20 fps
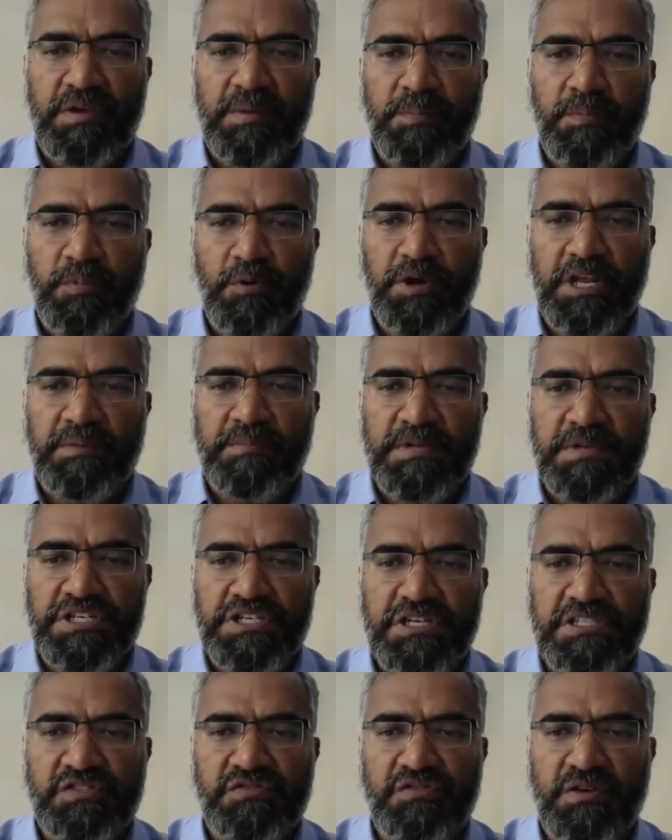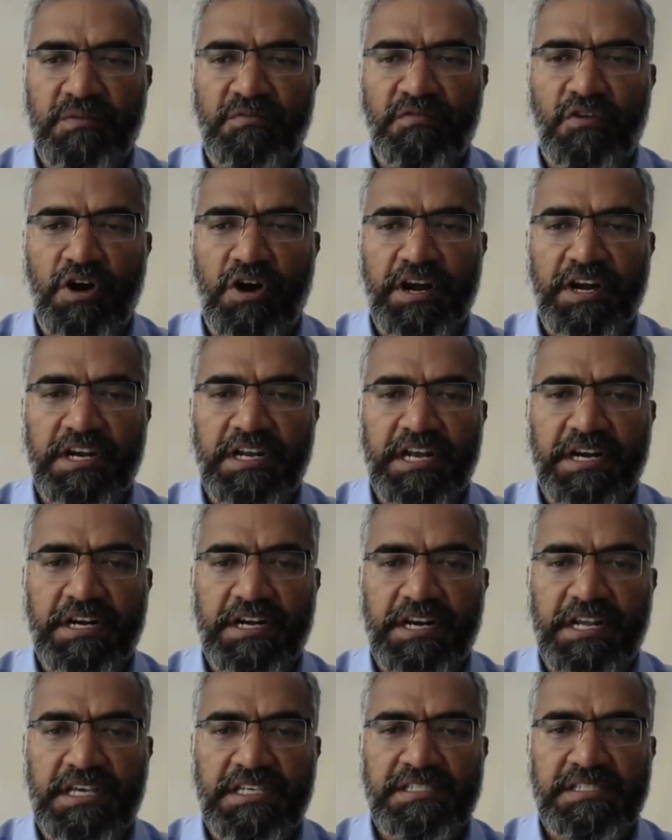importing machines from foreign
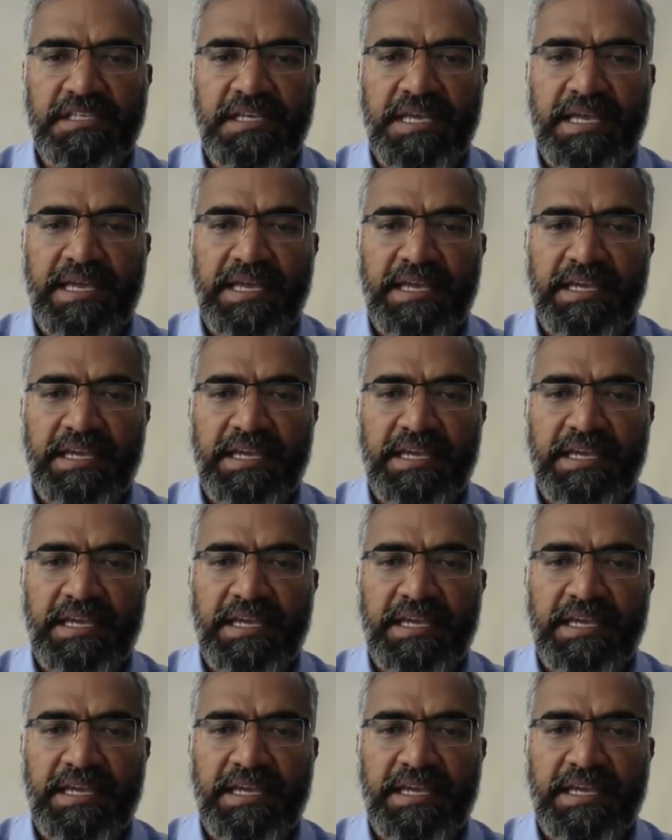countries,